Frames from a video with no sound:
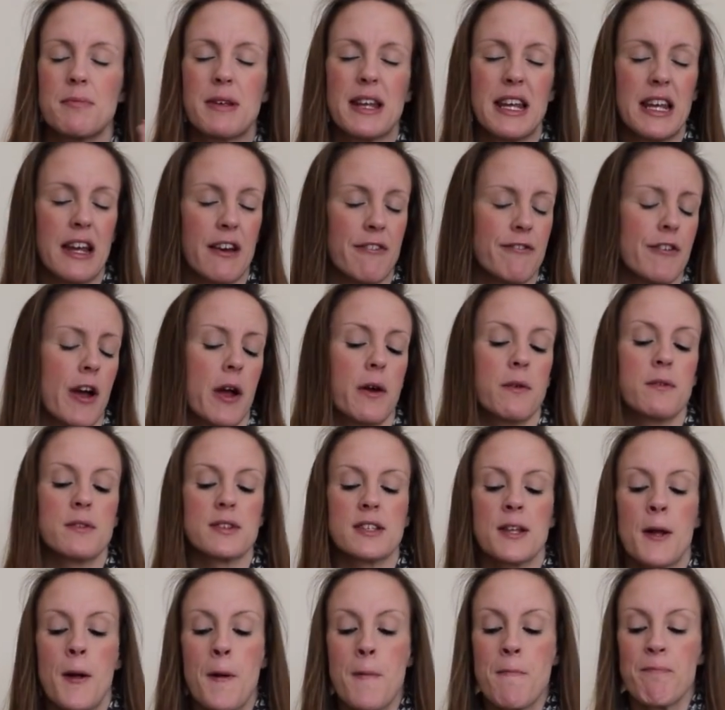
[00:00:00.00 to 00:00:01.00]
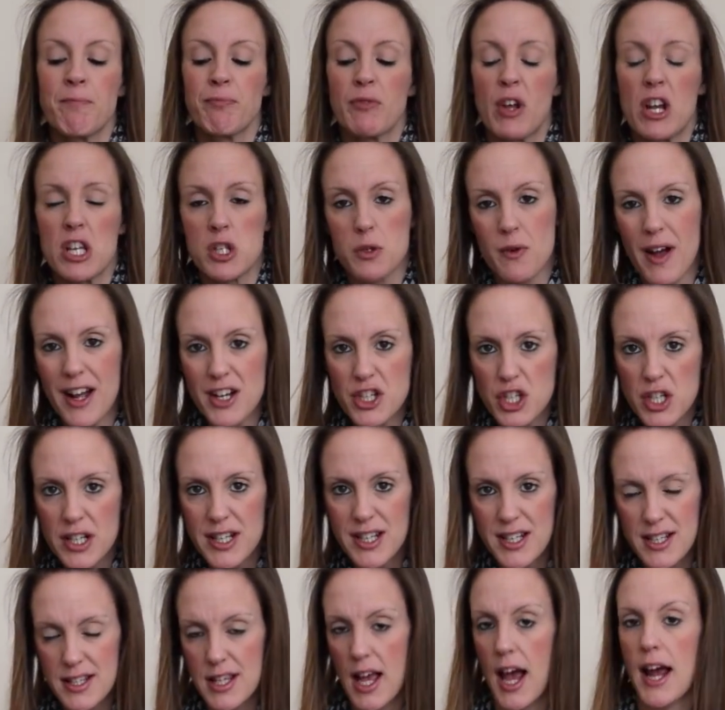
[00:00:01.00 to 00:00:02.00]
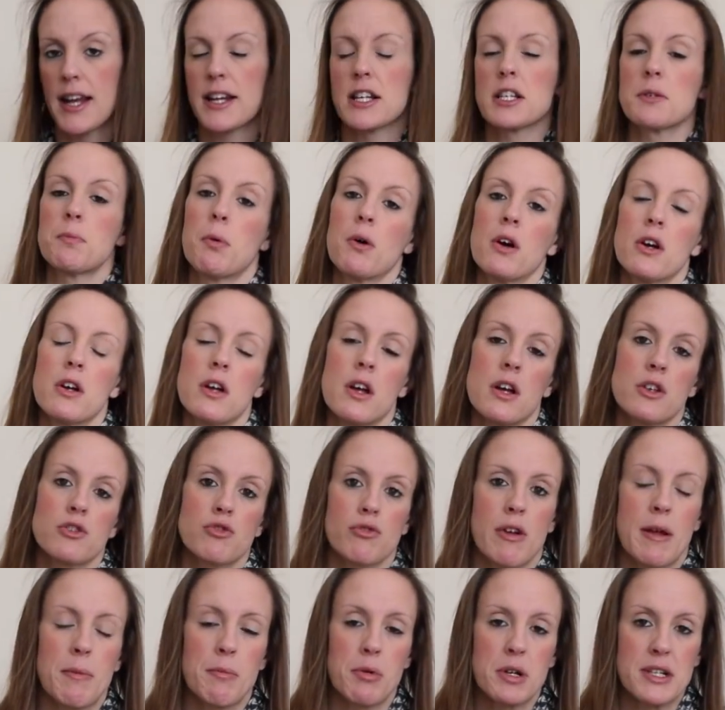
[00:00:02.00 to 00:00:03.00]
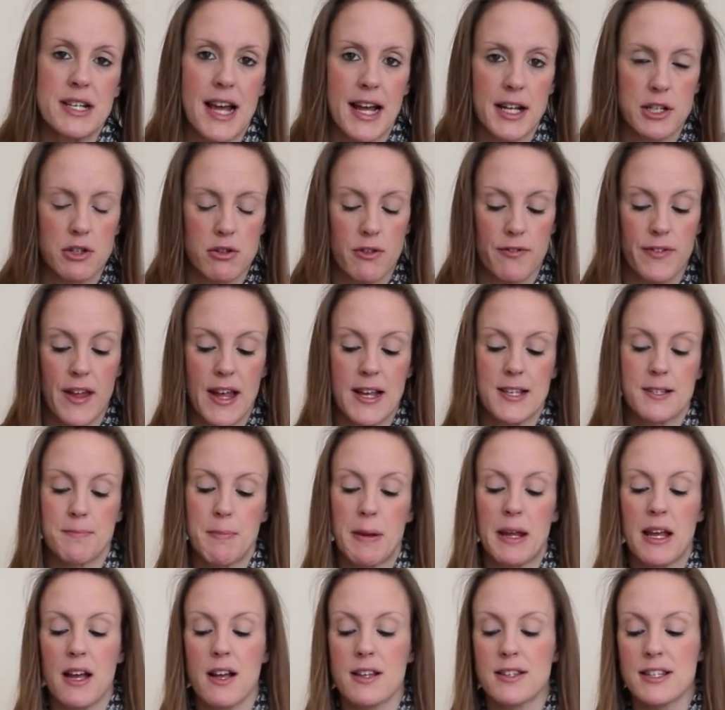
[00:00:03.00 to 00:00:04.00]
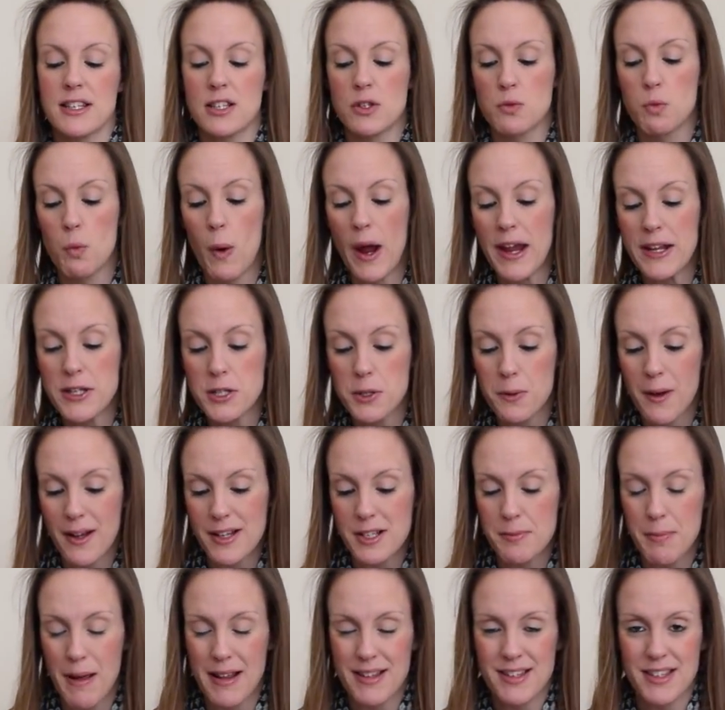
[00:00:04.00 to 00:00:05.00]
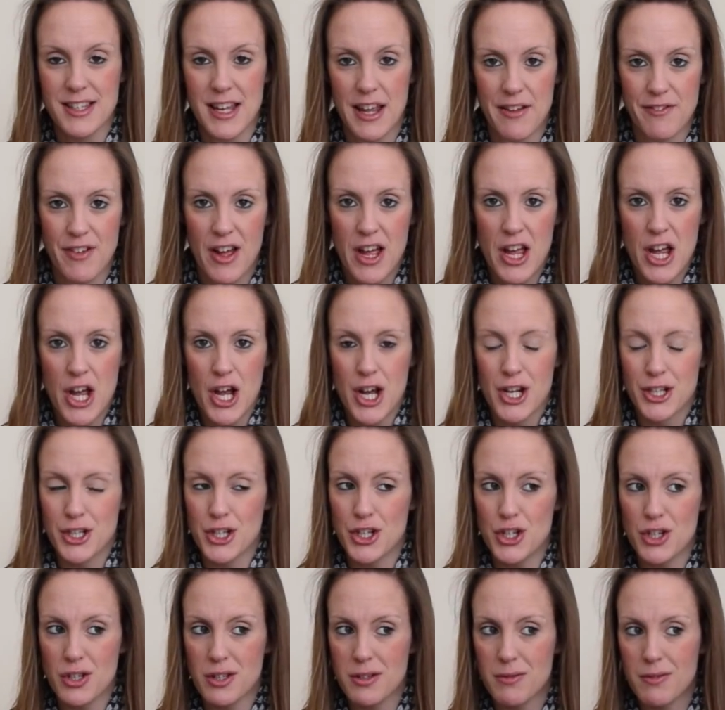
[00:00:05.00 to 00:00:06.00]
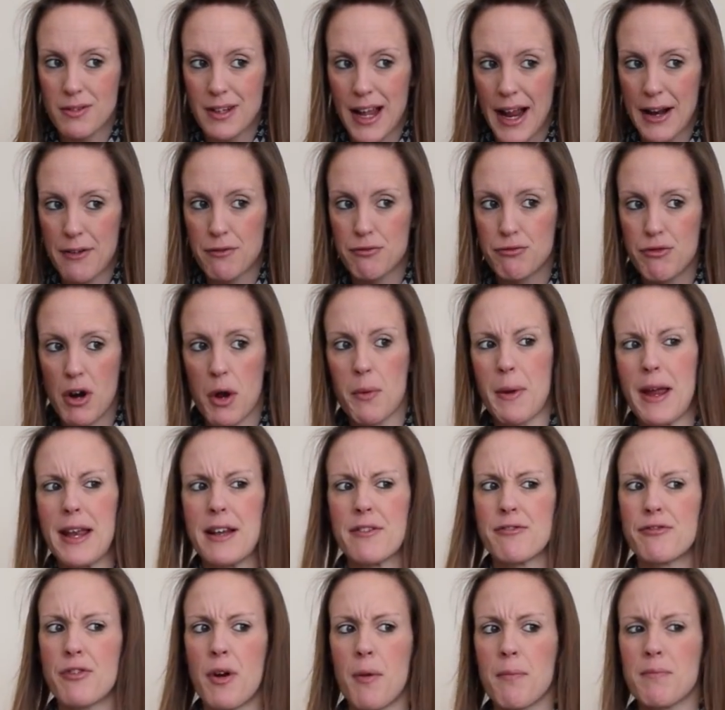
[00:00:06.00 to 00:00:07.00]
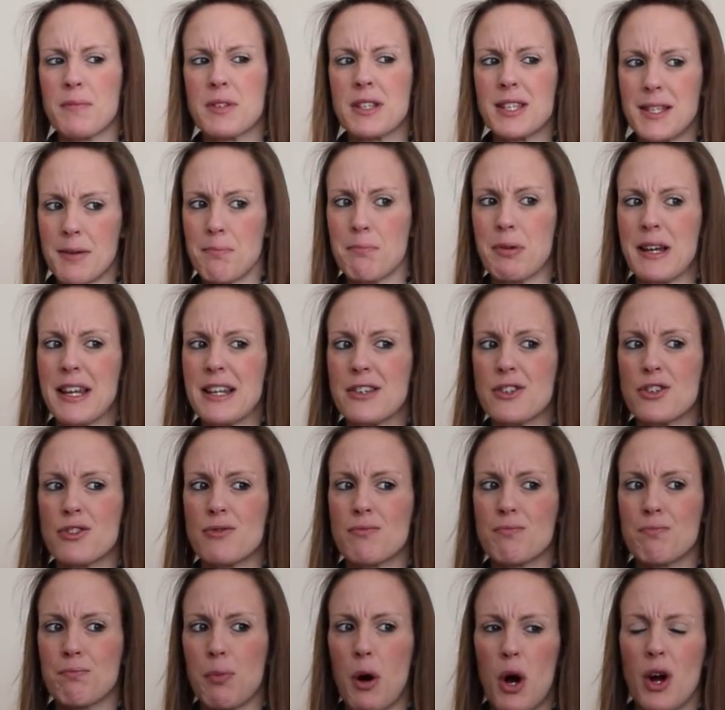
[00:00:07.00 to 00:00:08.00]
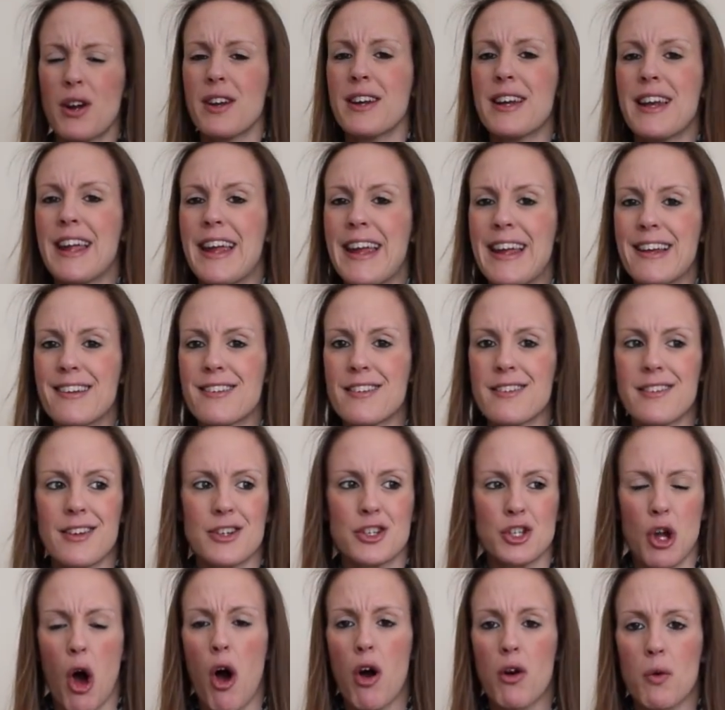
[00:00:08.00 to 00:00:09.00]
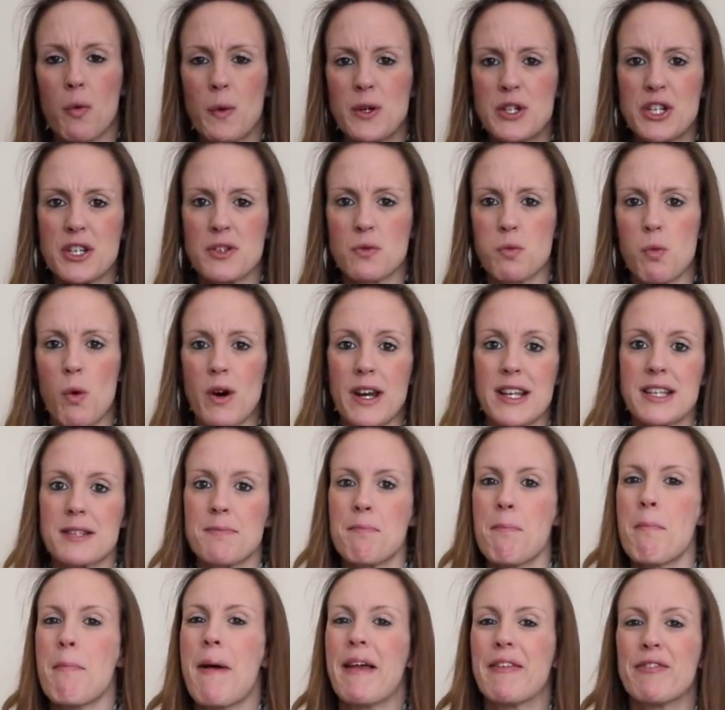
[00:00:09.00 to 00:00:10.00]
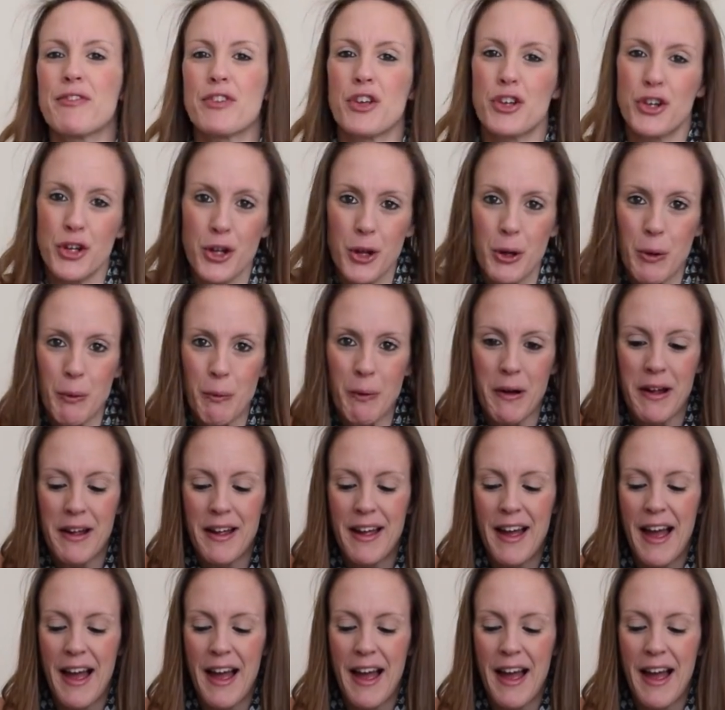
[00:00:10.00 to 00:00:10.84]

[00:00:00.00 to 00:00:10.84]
and earphones. So I actually decided to put a screen protector on this because it's way too expensive to just kind of ruin from simply putting it in a dock, which is what it's meant to do,